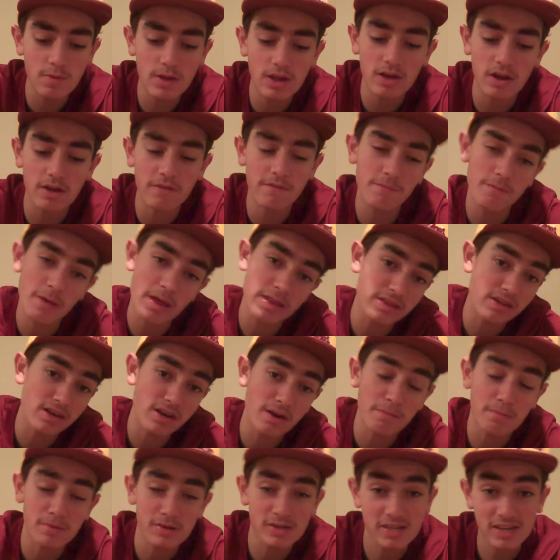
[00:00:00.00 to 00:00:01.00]
We could have been the
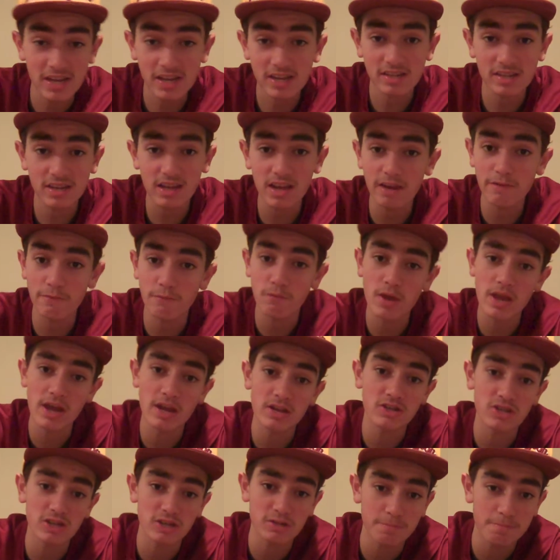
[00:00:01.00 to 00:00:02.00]
number 6 seed if we
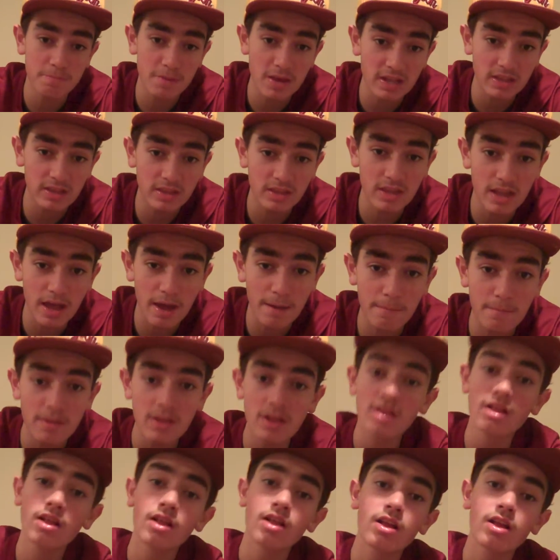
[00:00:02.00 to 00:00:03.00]
had just beaten them.